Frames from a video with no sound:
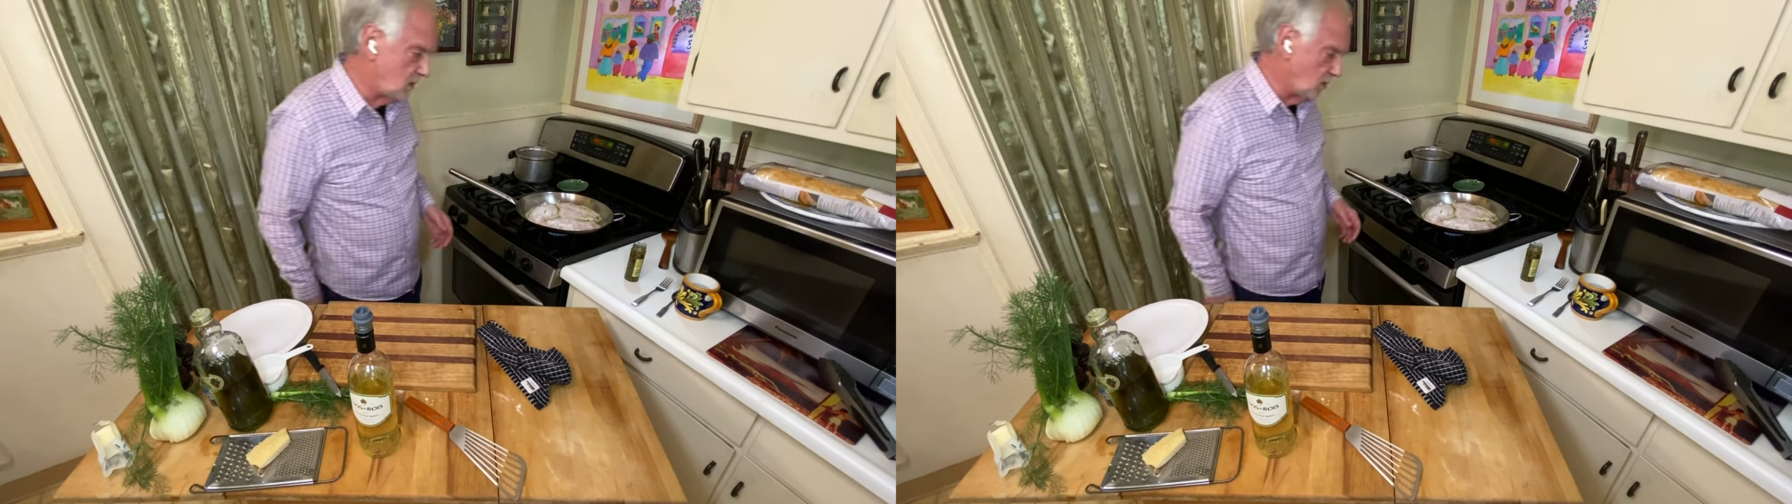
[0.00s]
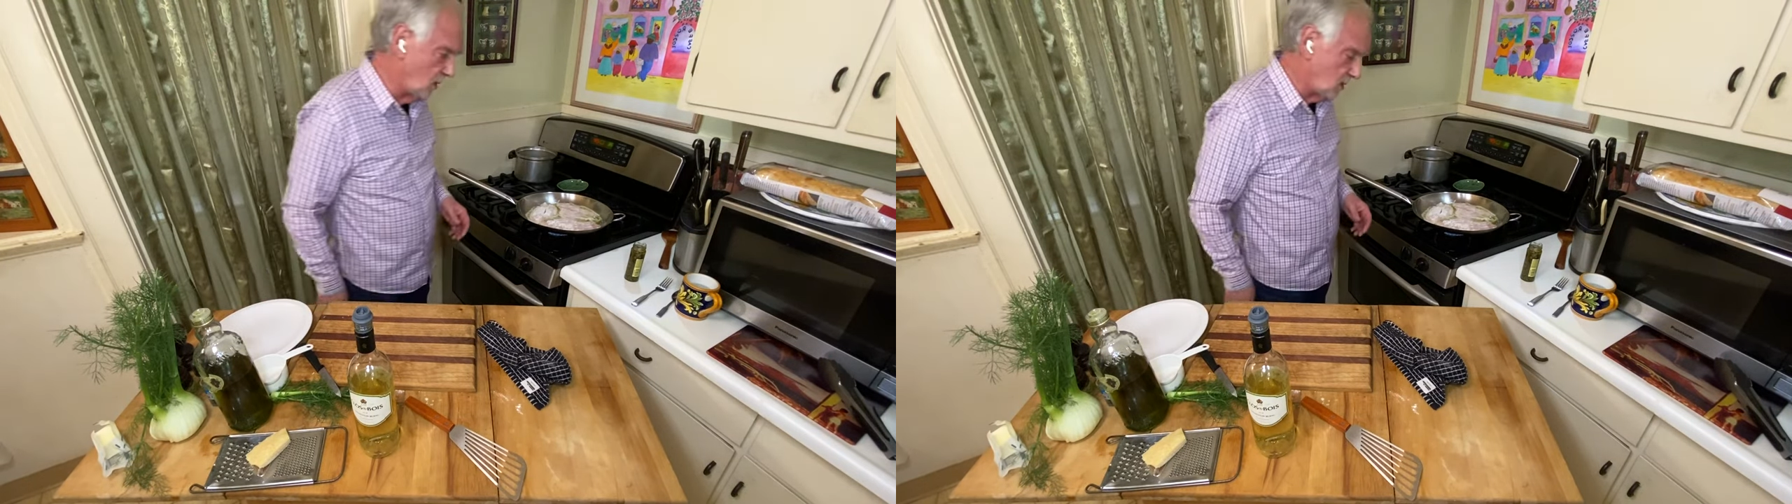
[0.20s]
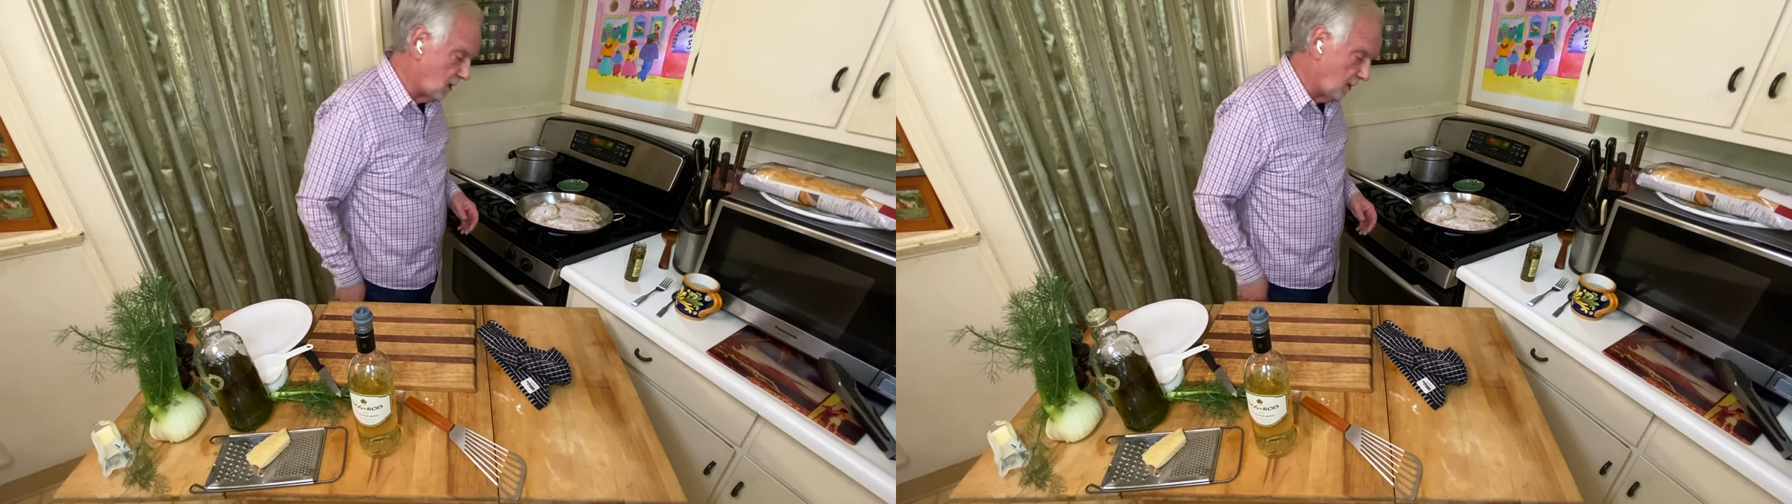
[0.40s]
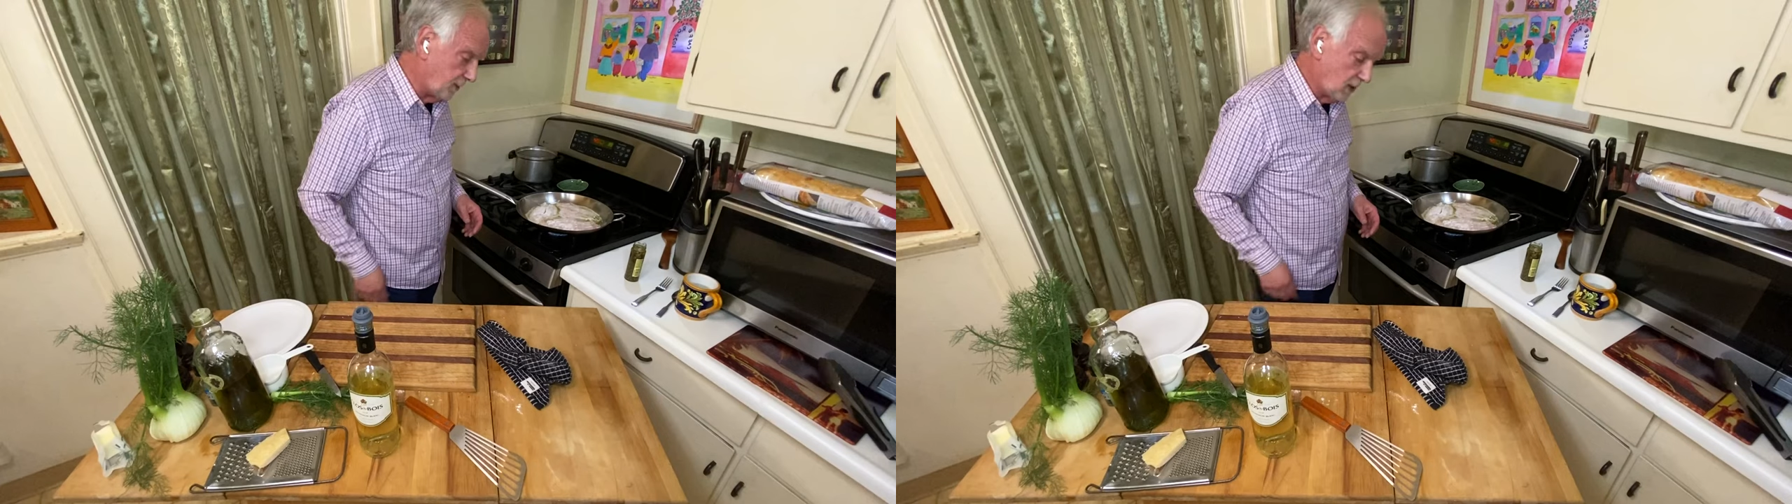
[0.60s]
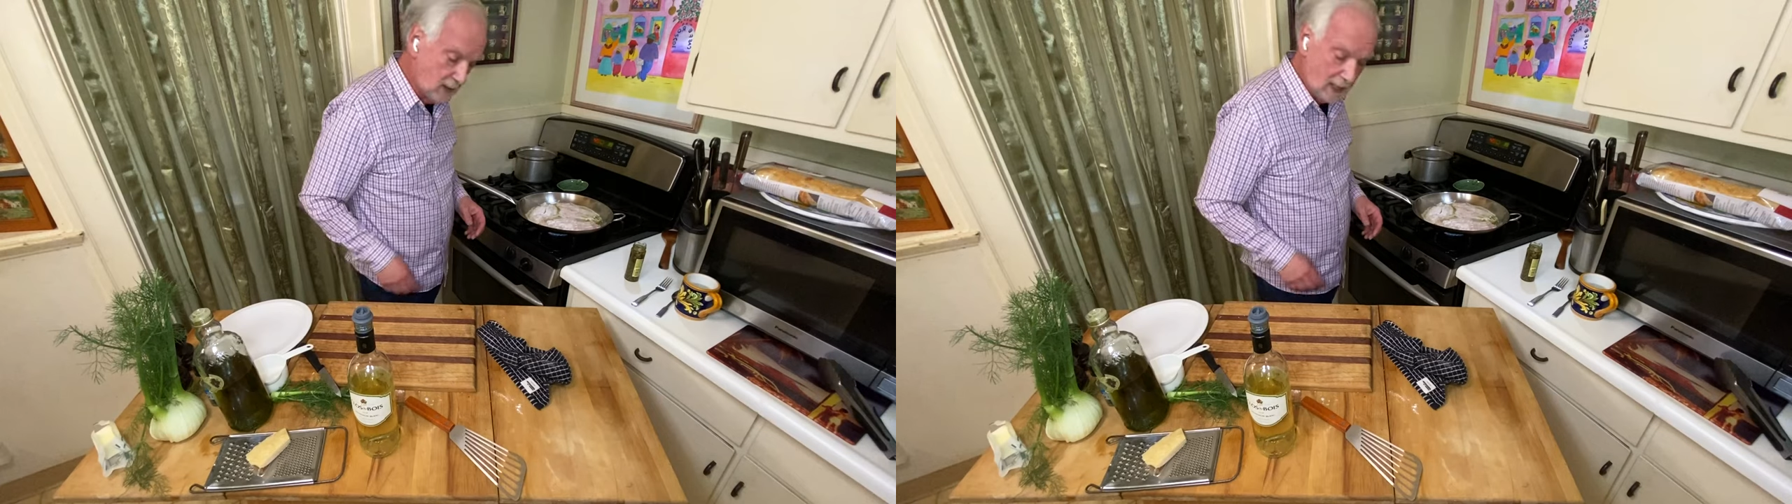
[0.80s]
crisp up
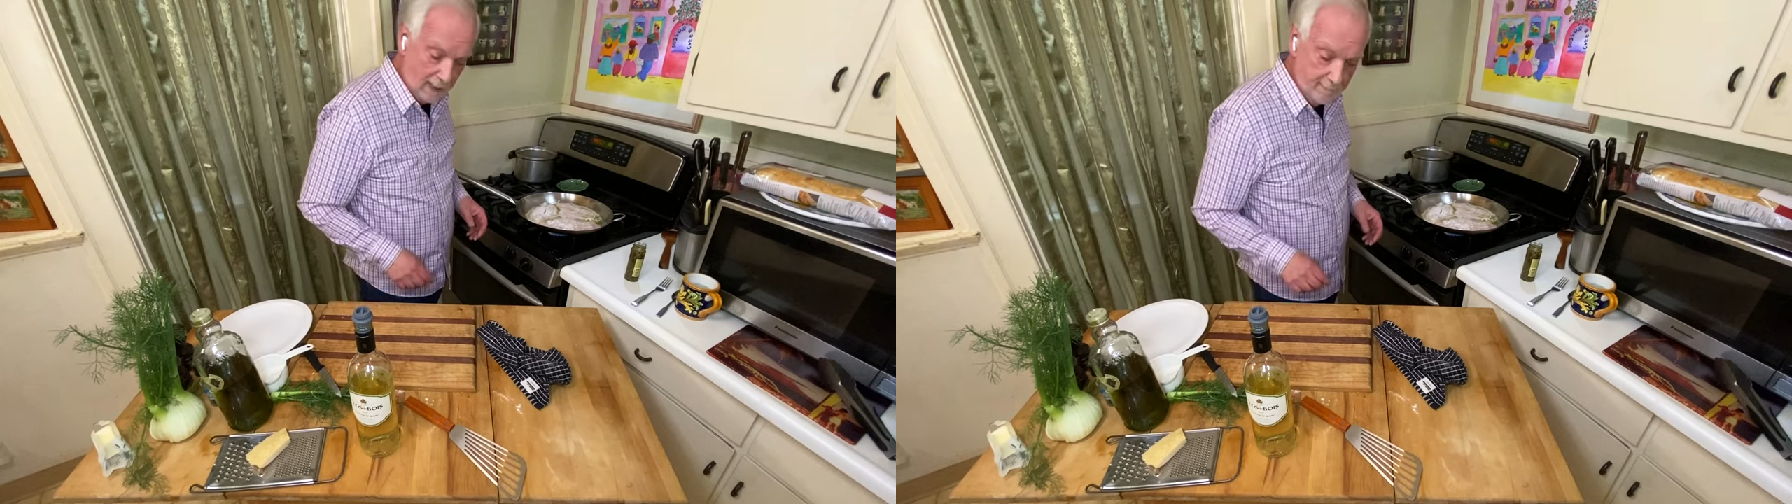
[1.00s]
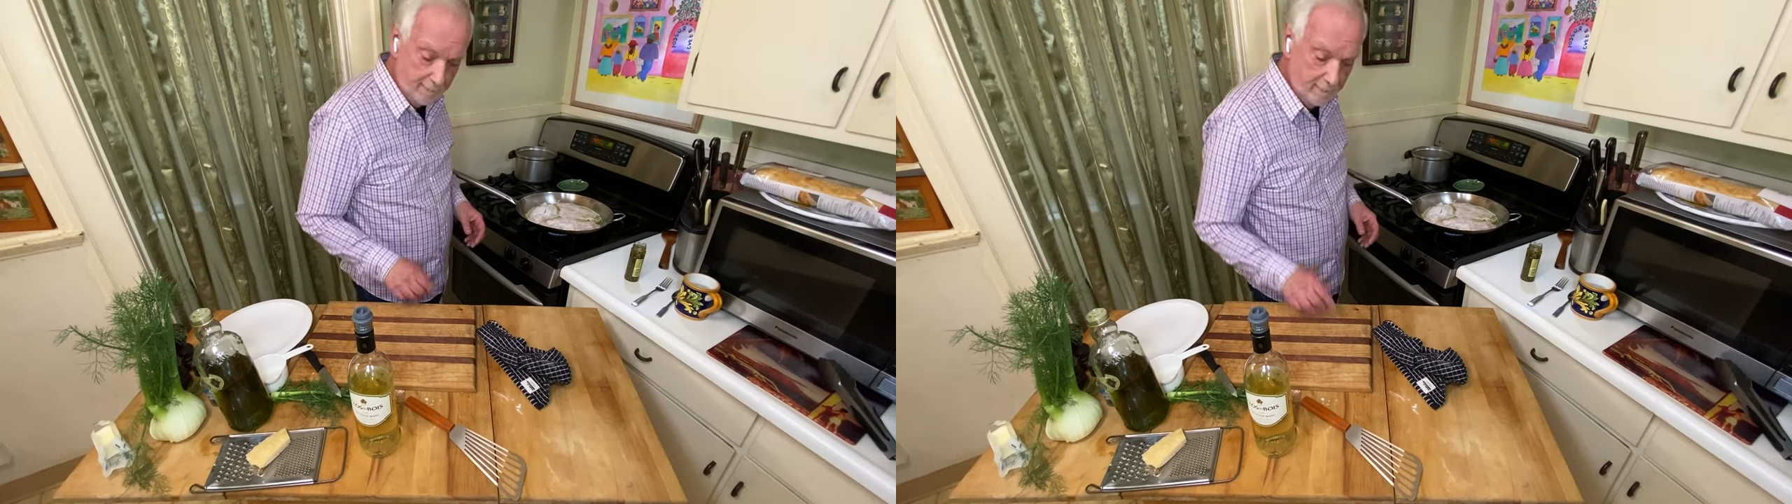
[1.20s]
the top.